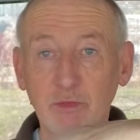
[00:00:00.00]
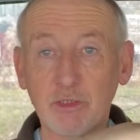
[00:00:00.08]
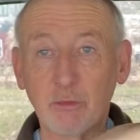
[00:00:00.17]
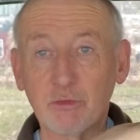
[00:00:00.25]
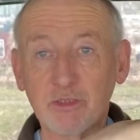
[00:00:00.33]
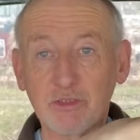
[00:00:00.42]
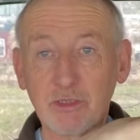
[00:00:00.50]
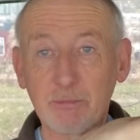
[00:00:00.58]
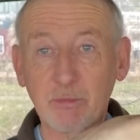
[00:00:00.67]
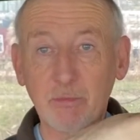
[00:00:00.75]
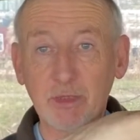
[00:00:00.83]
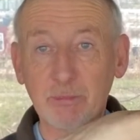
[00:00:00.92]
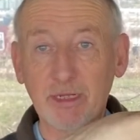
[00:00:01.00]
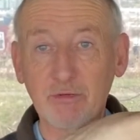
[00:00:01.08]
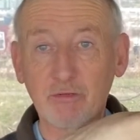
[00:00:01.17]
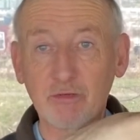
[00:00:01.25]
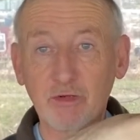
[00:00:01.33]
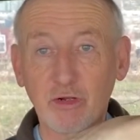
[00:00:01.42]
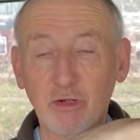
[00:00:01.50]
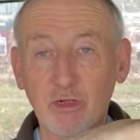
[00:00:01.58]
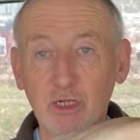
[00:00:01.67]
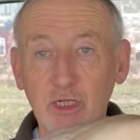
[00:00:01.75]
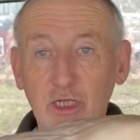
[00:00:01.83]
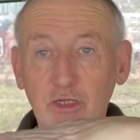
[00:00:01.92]
You don't want it tipping where the batteries are,
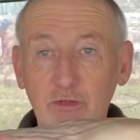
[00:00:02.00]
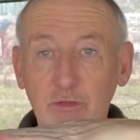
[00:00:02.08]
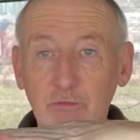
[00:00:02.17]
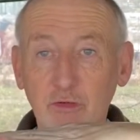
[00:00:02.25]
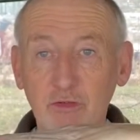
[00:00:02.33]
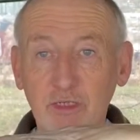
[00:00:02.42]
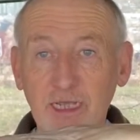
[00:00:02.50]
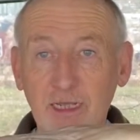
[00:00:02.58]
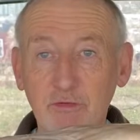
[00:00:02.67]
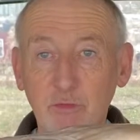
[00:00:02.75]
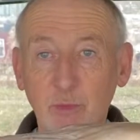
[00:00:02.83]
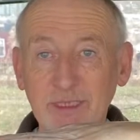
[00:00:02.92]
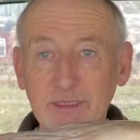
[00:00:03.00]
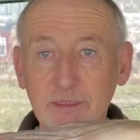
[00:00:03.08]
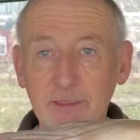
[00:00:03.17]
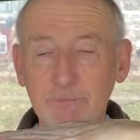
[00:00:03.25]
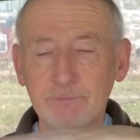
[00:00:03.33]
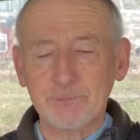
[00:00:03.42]
so you've got to counterweight it.